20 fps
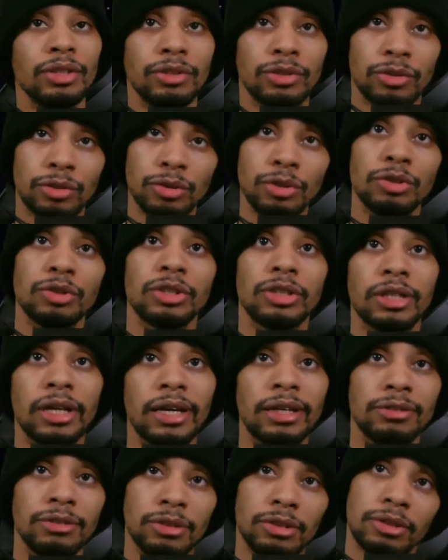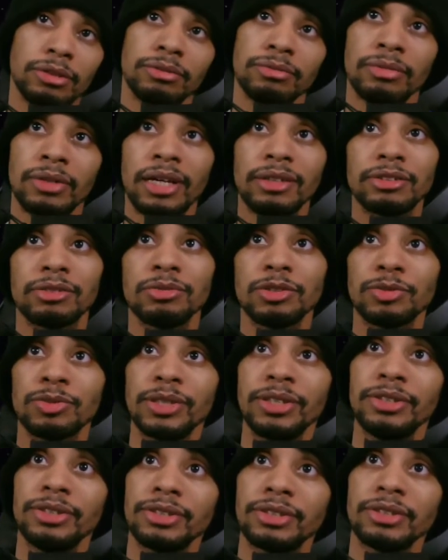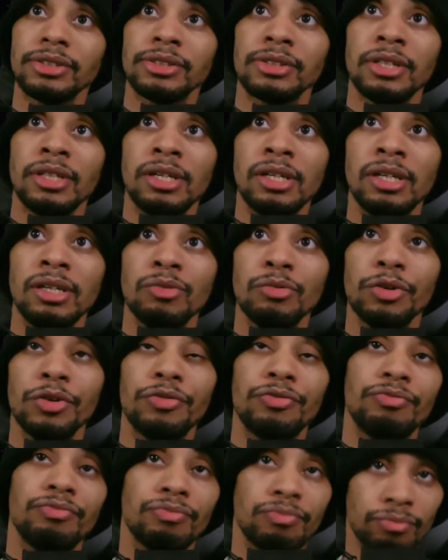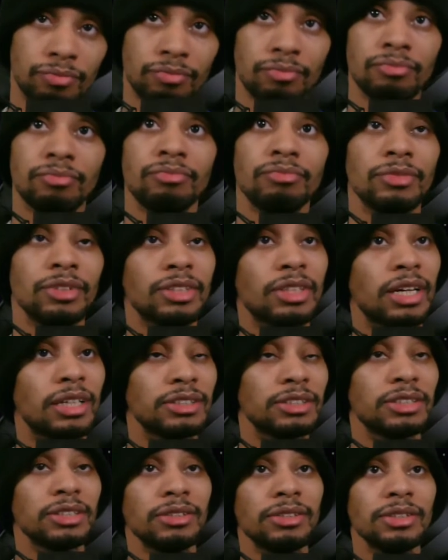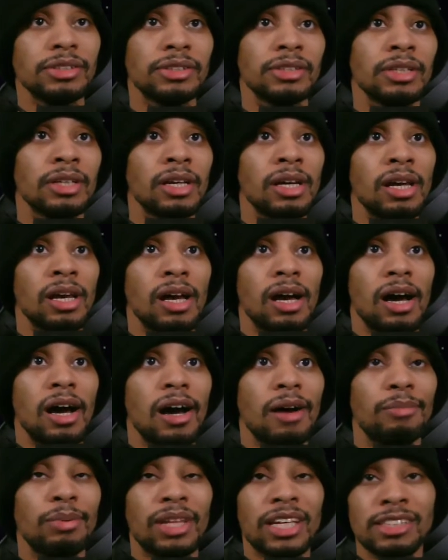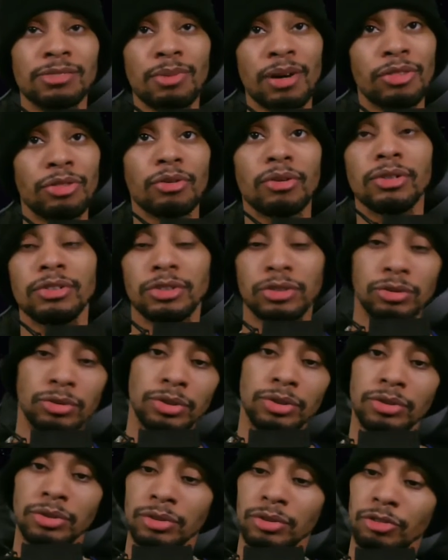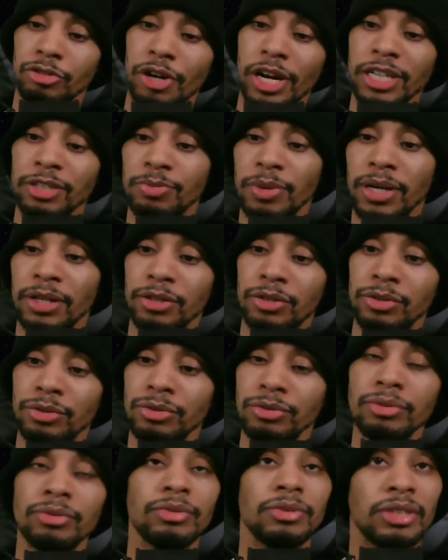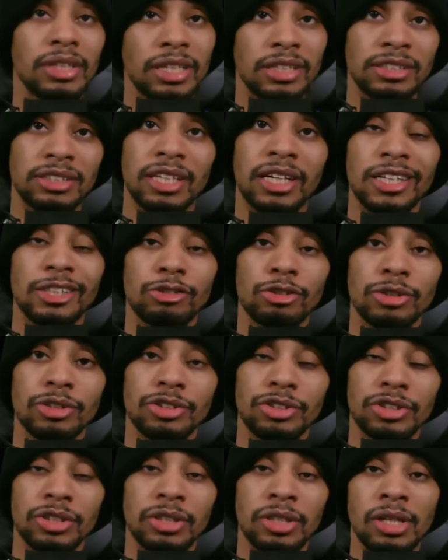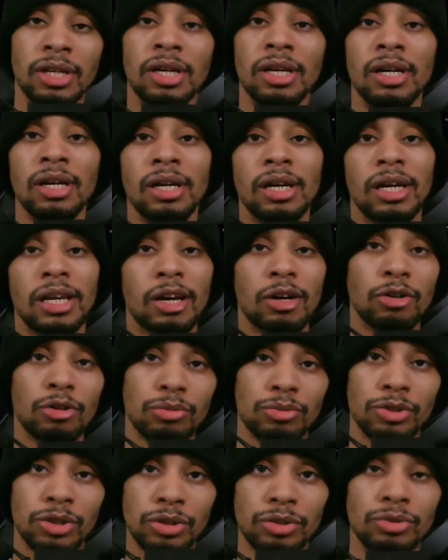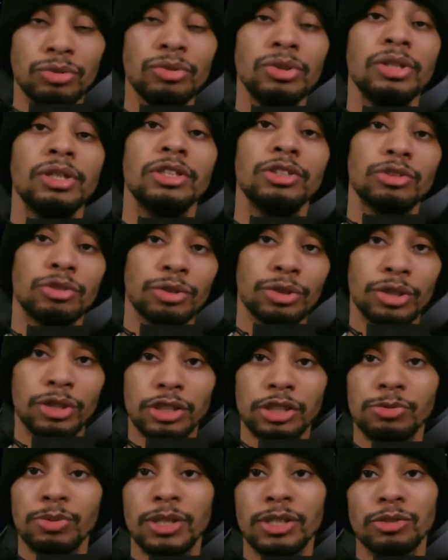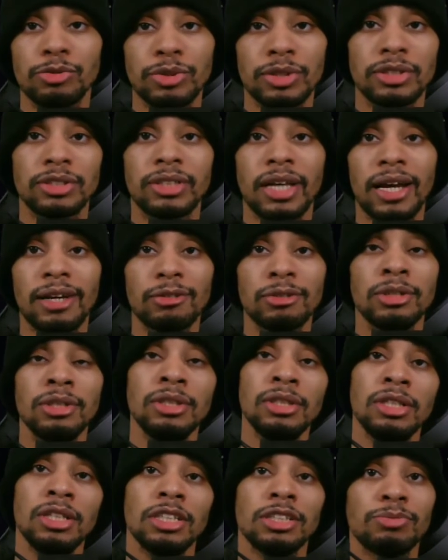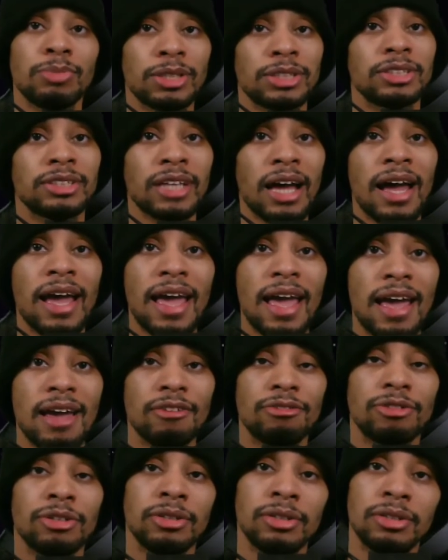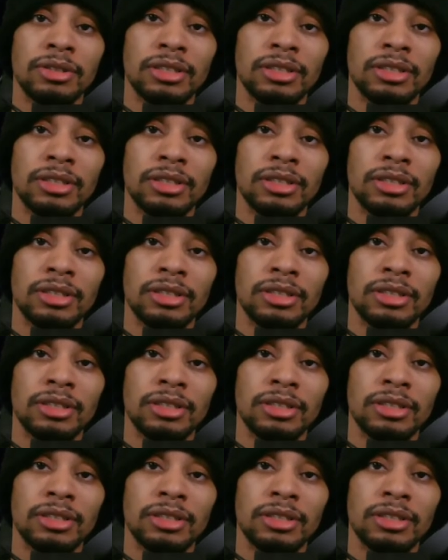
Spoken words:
so you can have some experiences with this kind of series. But that's my thoughts on Crash Bandicoot, the Insane Trilogy. And I hope you enjoy your experience with the title as much as I have.